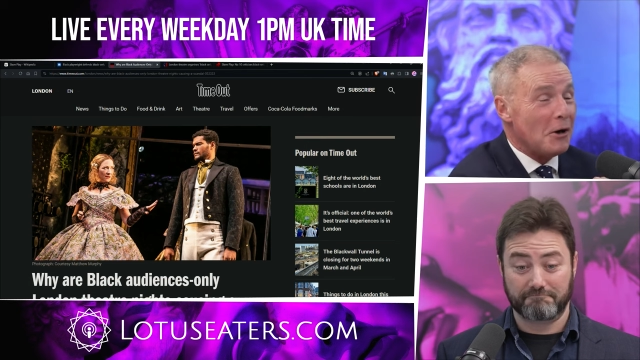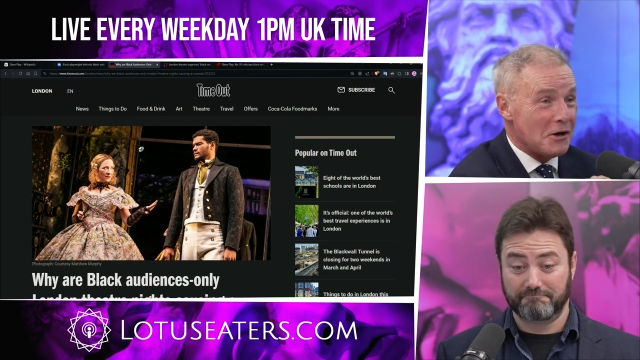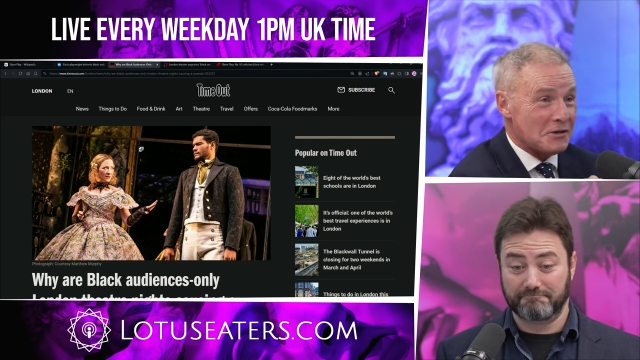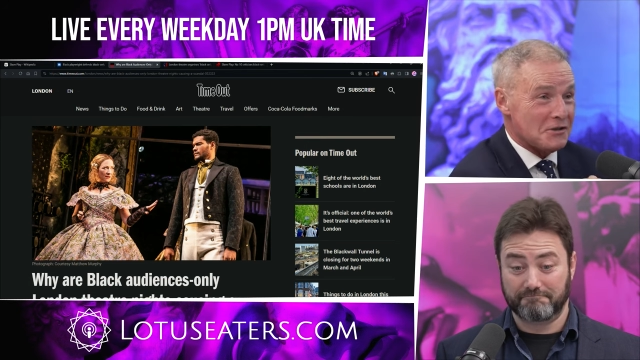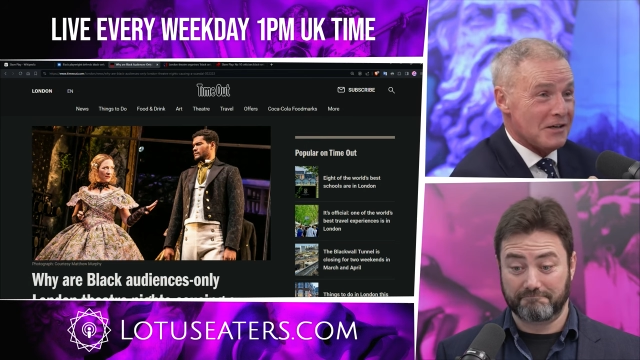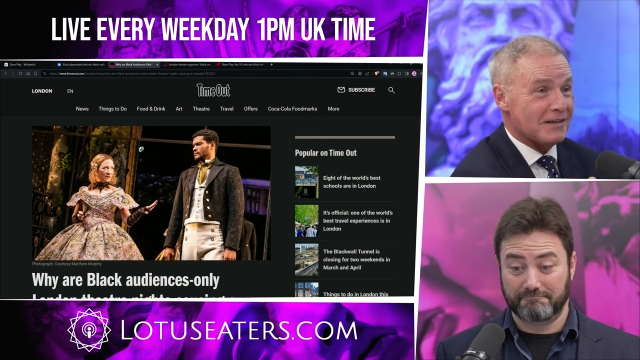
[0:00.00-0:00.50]

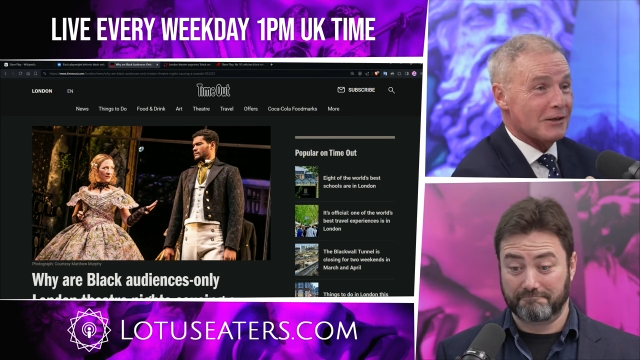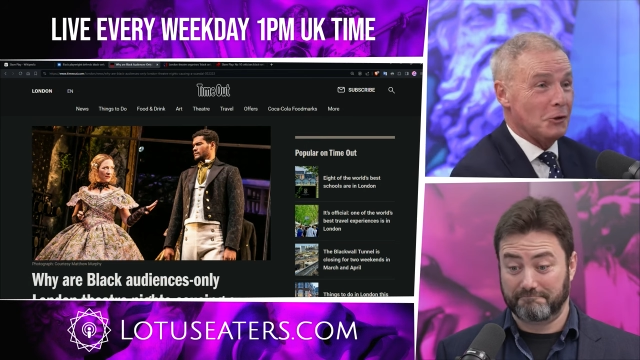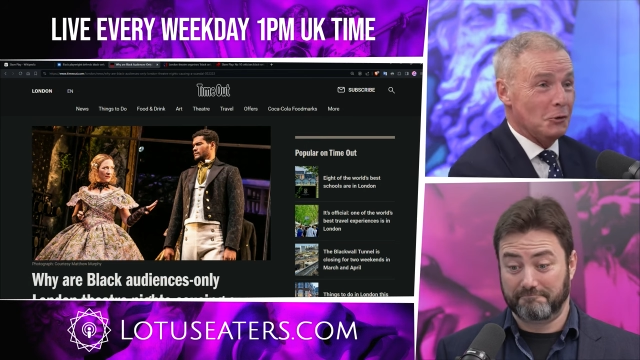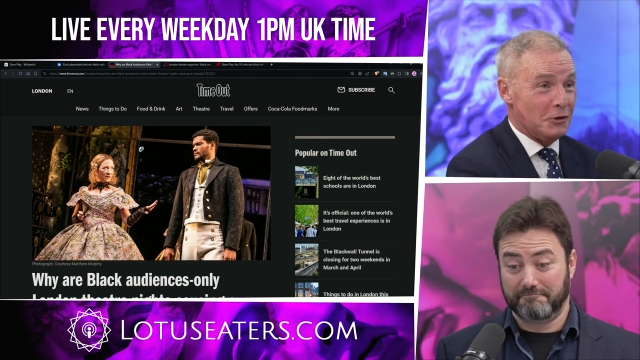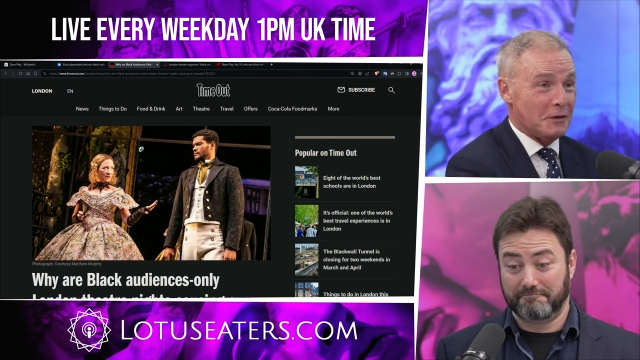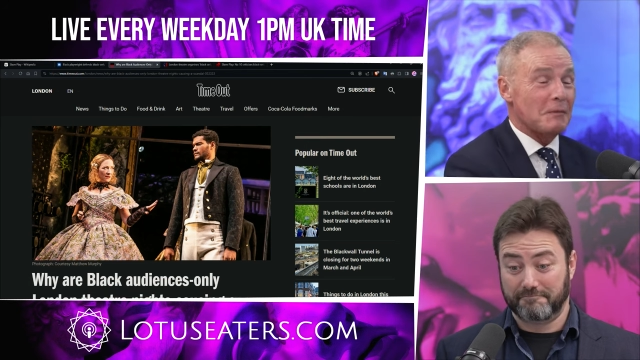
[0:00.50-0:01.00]
Speaker 1: But,
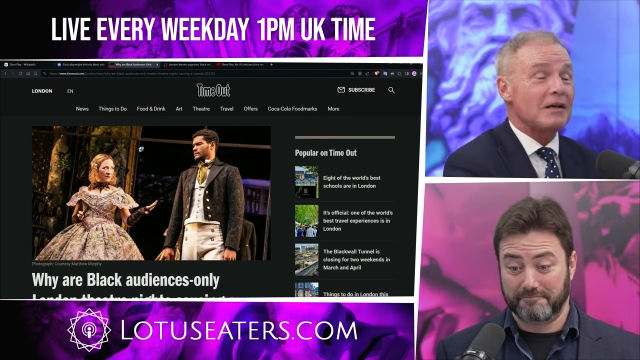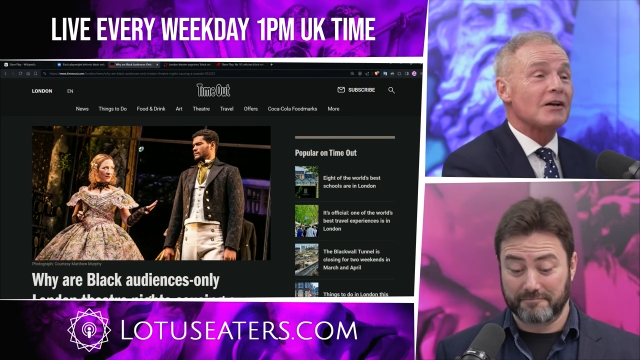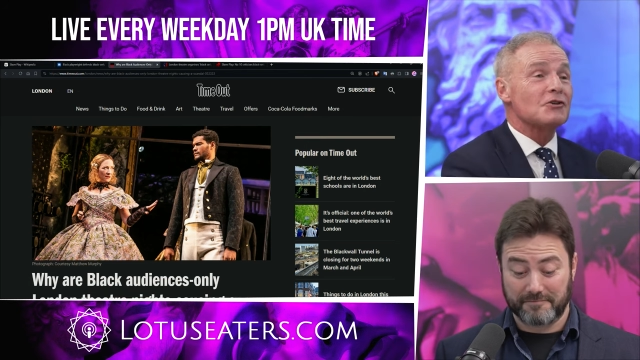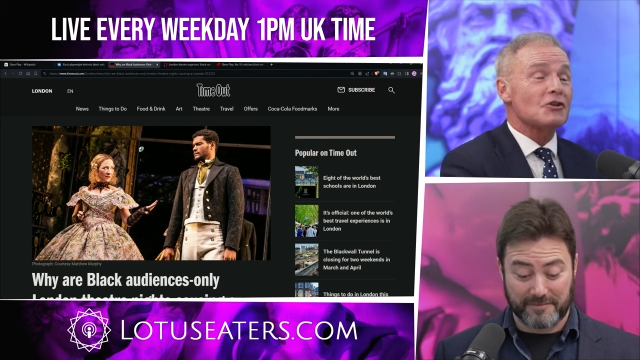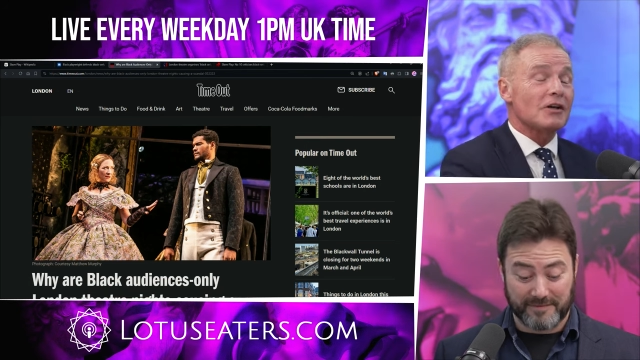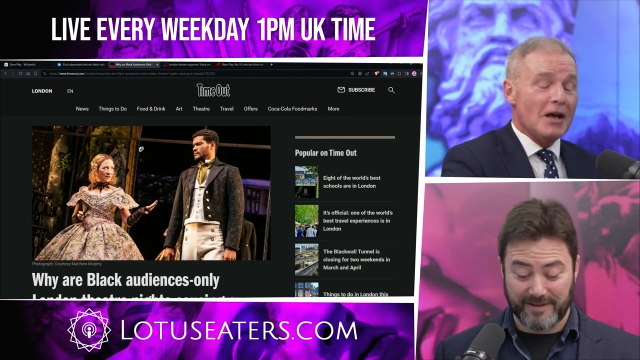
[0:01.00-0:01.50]
including me,
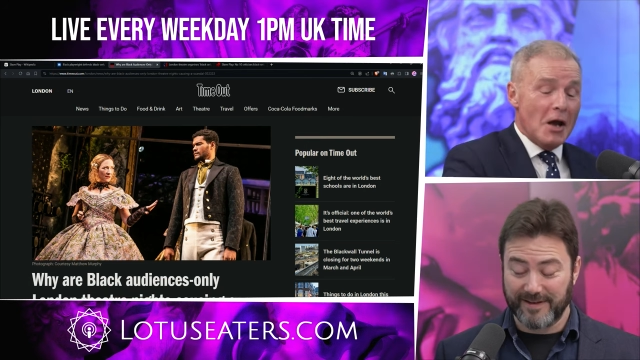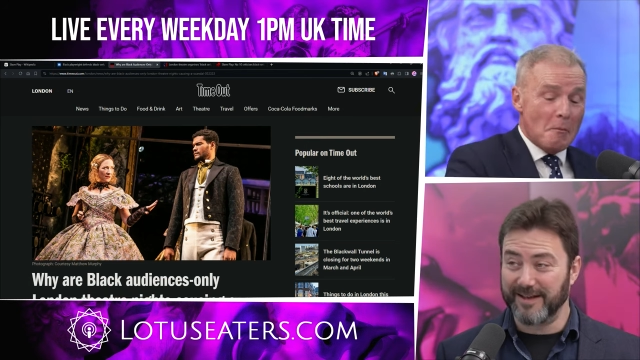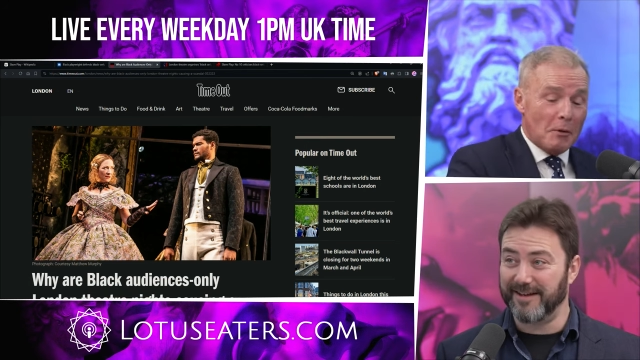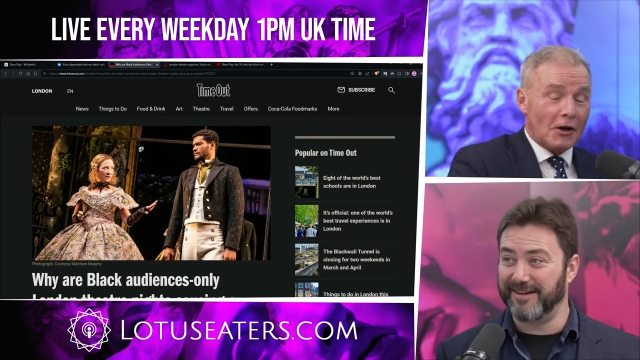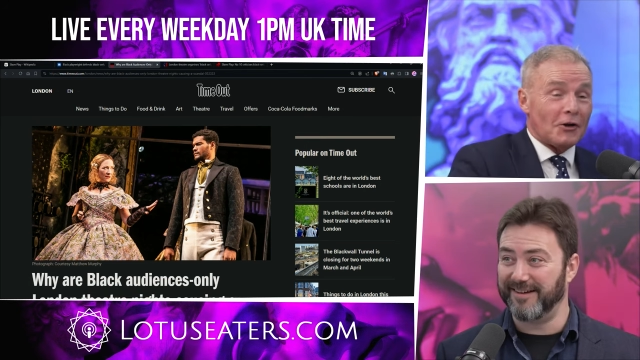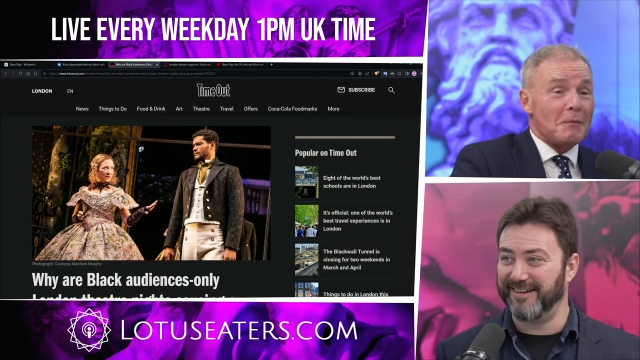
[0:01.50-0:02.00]
actually.
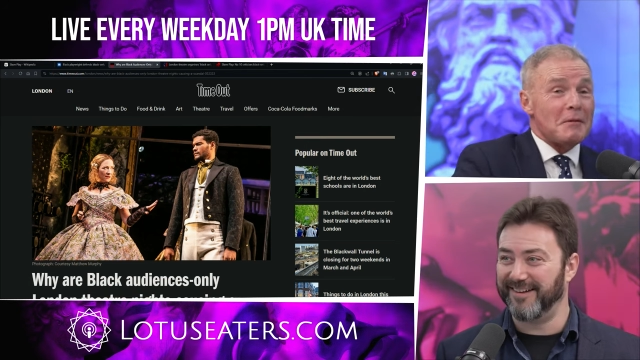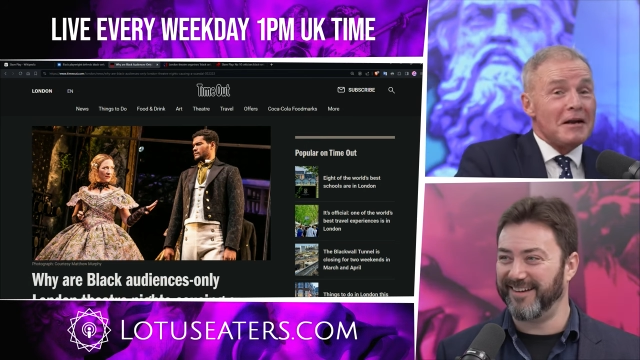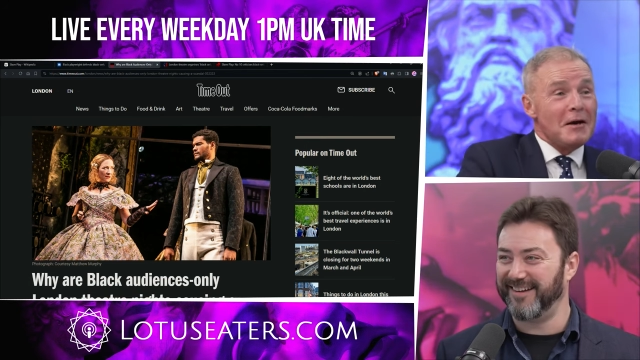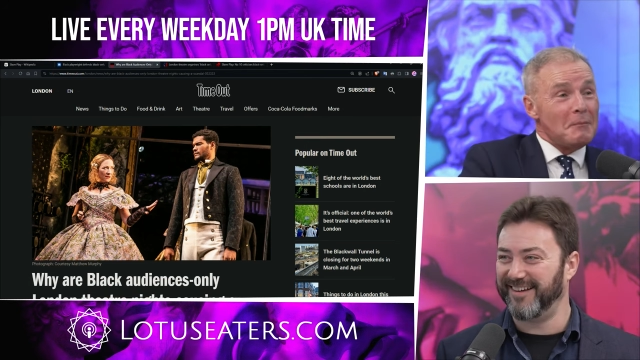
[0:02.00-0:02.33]
But I mean,